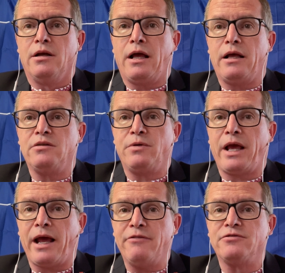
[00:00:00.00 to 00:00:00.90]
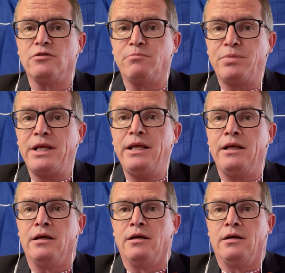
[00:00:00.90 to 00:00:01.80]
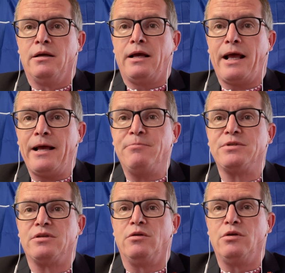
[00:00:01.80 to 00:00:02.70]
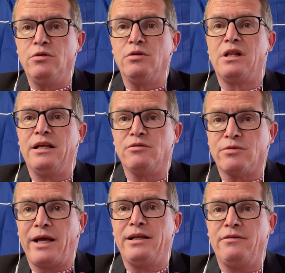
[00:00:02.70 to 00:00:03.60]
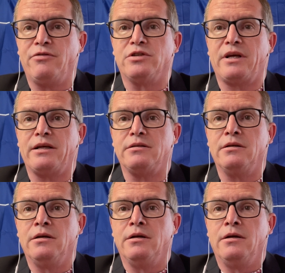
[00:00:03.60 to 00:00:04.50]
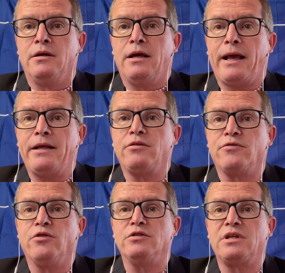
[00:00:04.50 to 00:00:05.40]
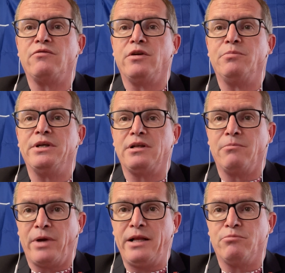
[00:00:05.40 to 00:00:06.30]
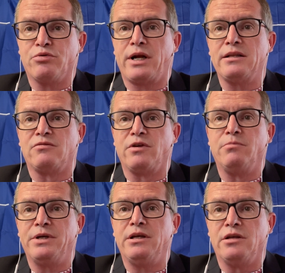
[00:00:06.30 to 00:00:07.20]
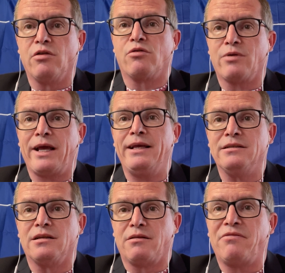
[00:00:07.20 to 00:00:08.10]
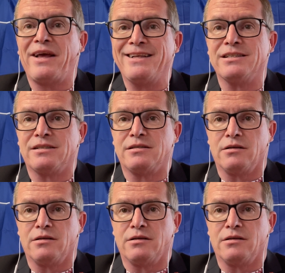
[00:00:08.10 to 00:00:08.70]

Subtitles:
And we have to be absolutely ready for that. And of course, it will be the main front will be Ukraine, the defense.